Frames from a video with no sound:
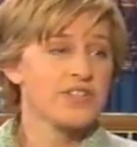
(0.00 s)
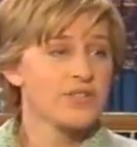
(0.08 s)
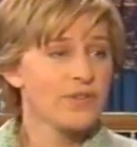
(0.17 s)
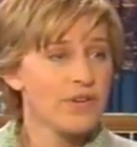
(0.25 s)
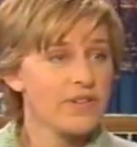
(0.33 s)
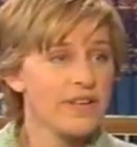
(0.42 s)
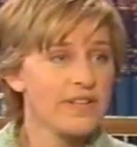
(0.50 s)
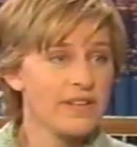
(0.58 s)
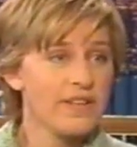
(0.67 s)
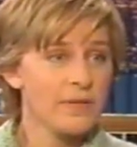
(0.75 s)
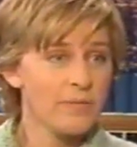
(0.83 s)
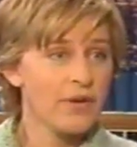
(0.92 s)
sure that
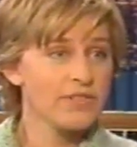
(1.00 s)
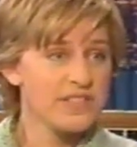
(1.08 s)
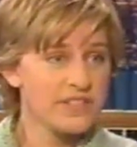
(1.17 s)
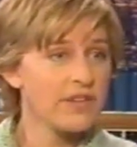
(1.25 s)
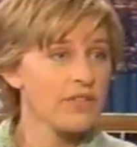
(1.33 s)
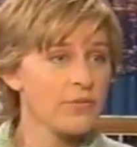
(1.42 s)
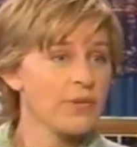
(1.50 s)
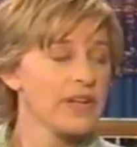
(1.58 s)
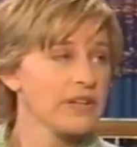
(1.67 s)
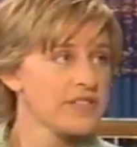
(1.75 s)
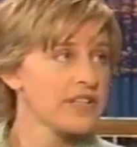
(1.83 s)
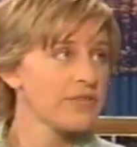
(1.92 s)
they're both still the
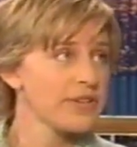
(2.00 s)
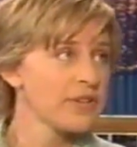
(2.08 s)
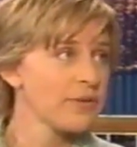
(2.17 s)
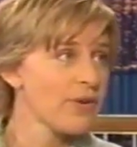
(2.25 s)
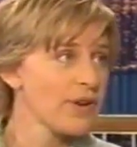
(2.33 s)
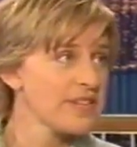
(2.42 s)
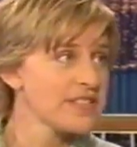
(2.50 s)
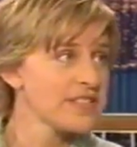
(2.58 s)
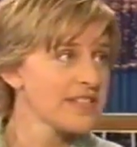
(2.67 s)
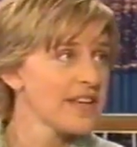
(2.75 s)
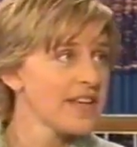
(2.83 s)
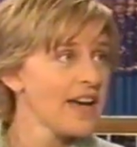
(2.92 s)
real Siegfried and Roys.
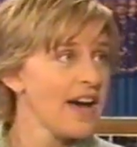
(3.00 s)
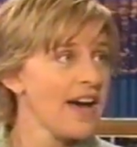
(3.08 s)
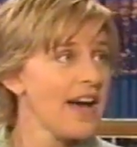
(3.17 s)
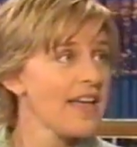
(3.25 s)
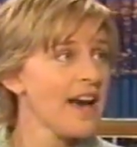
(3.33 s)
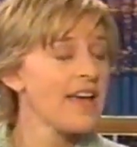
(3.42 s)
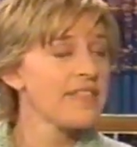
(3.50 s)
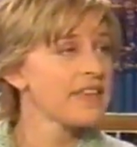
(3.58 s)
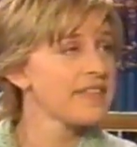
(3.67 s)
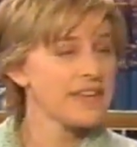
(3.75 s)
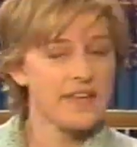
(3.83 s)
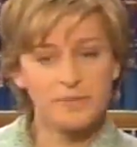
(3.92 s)
I
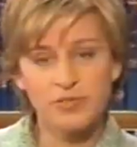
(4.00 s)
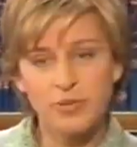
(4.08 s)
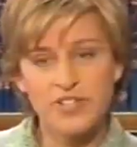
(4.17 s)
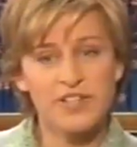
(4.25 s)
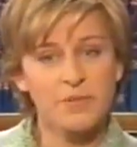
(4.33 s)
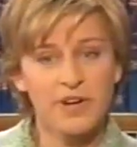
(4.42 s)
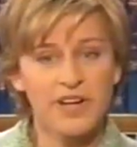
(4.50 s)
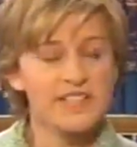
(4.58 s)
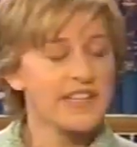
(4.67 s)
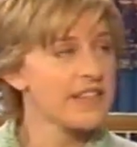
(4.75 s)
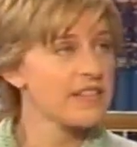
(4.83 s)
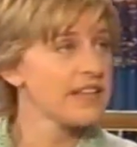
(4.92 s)
think they keep switching them on
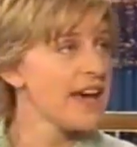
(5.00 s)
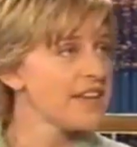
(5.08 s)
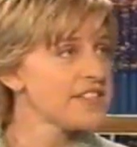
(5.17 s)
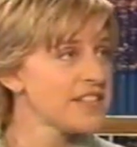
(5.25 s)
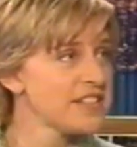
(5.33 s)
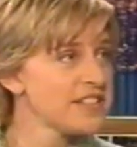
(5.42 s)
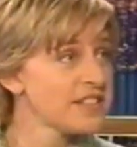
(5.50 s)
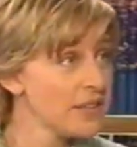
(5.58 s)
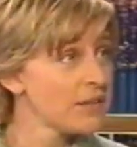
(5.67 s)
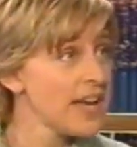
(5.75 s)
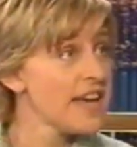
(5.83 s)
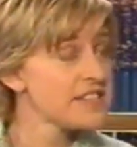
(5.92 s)
us like the Lassies. You
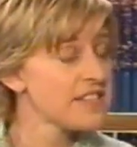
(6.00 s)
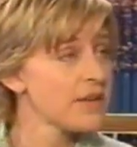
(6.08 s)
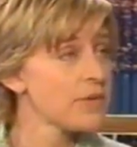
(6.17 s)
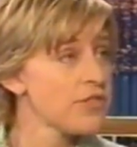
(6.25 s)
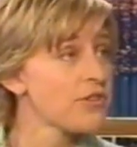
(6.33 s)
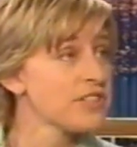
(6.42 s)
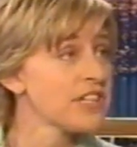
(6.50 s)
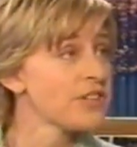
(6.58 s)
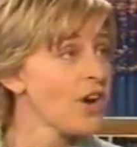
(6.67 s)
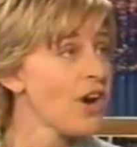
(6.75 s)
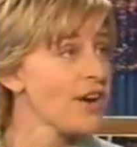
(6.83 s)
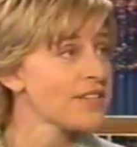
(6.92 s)
know, Lassie, there were 13
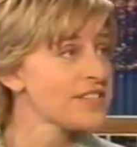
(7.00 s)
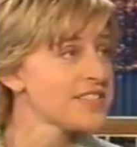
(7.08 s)
dogs.